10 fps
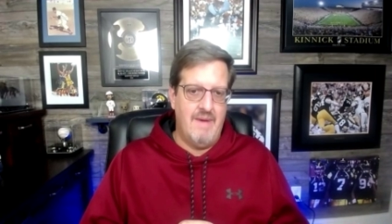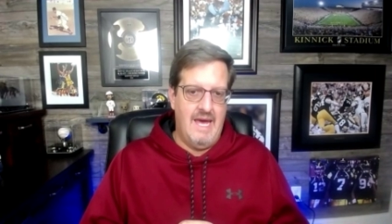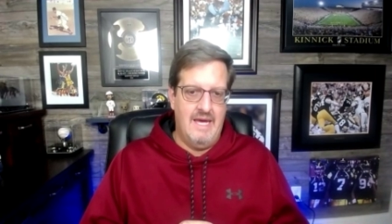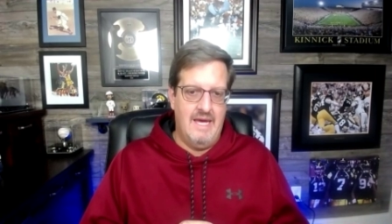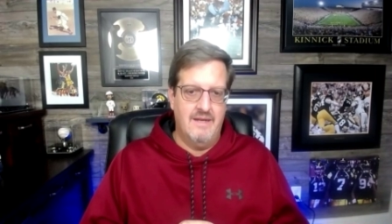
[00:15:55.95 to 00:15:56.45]

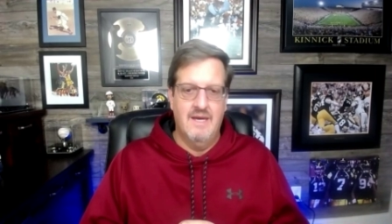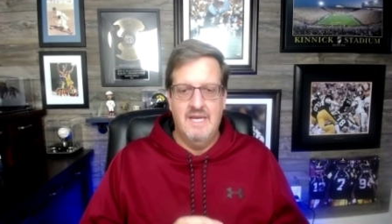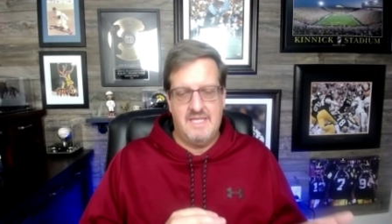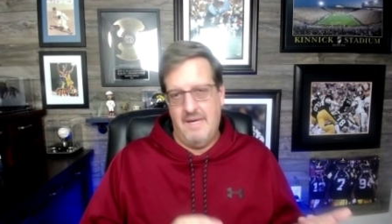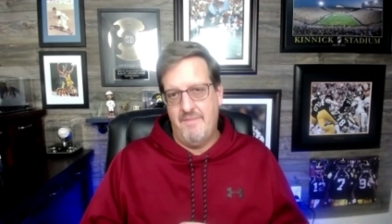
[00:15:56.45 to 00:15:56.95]
And
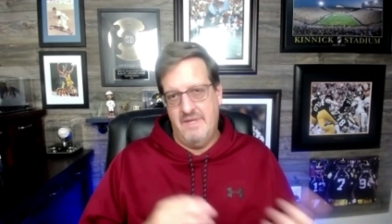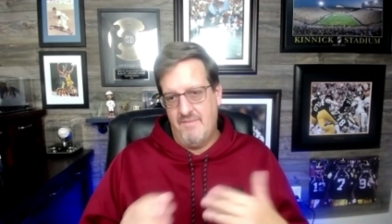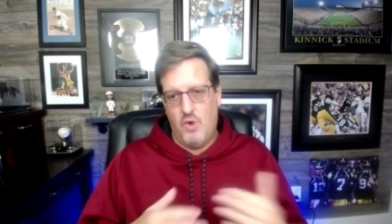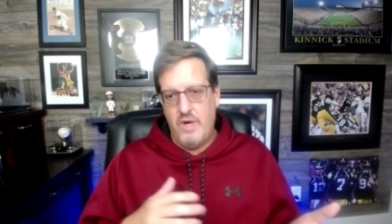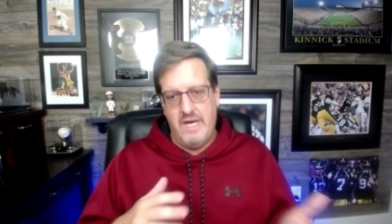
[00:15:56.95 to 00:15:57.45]
some of
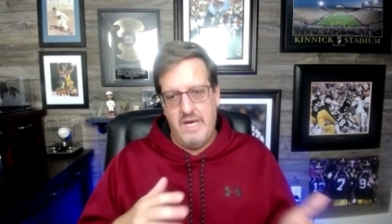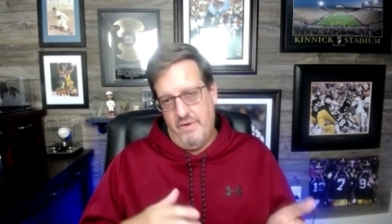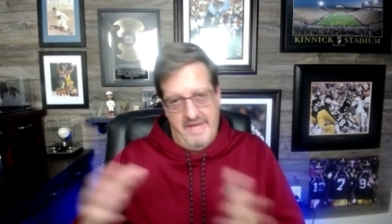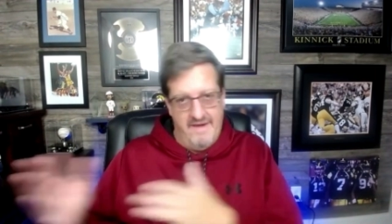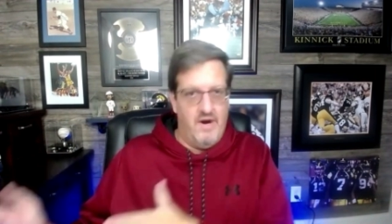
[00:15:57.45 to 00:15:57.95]
them quit
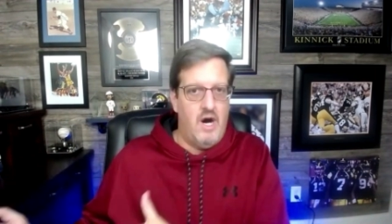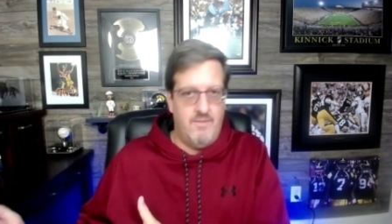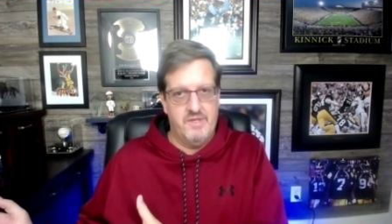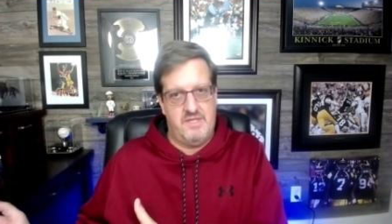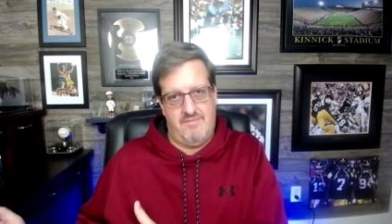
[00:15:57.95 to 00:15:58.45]
when they've
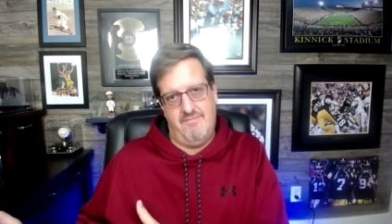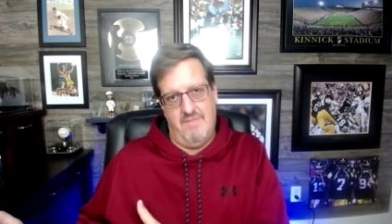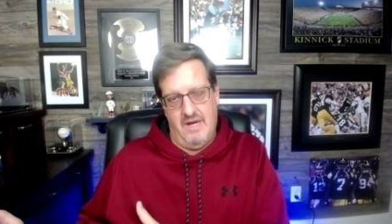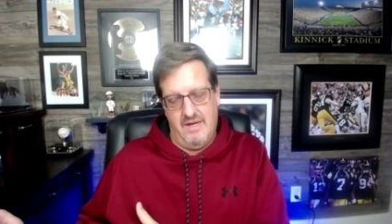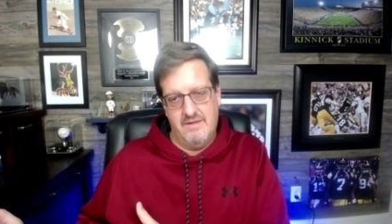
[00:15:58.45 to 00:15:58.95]
almost
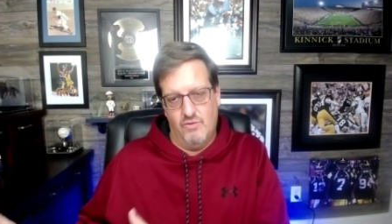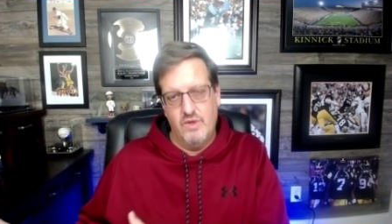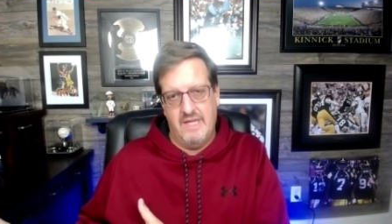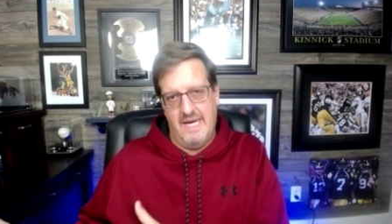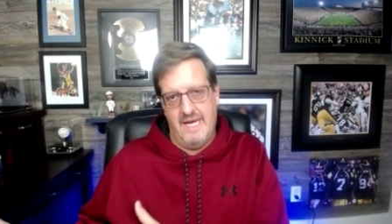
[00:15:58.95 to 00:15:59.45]

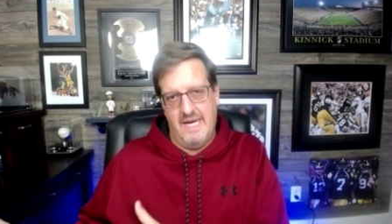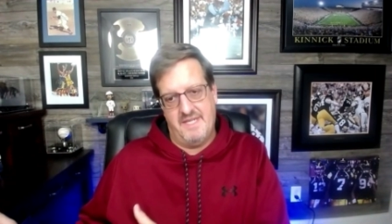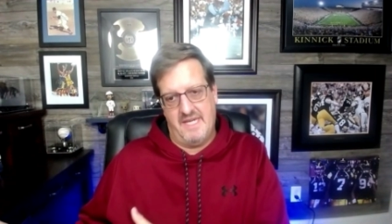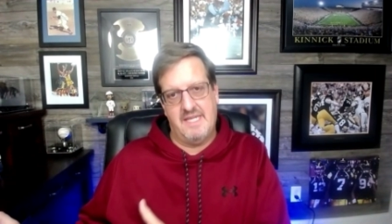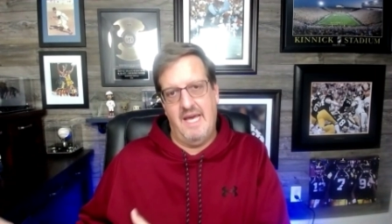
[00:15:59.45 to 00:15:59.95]
realized
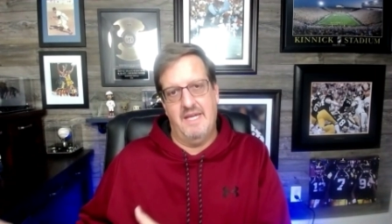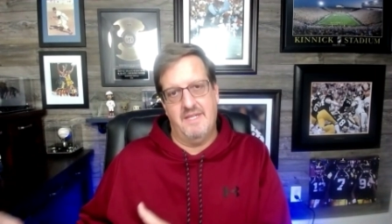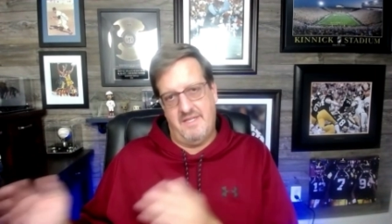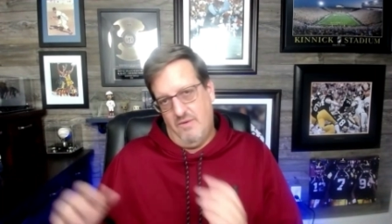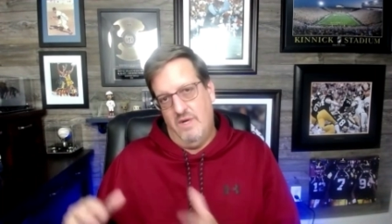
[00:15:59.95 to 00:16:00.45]

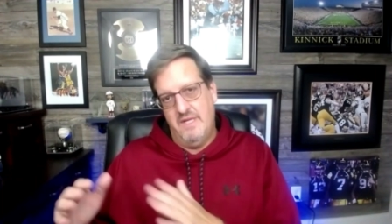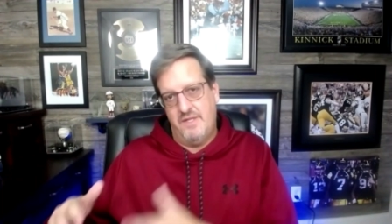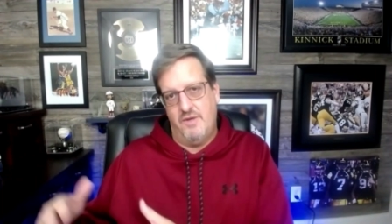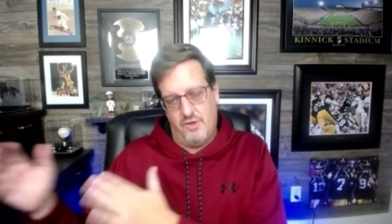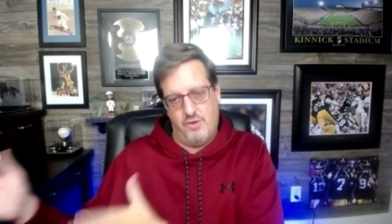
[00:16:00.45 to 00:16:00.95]
success. The ones who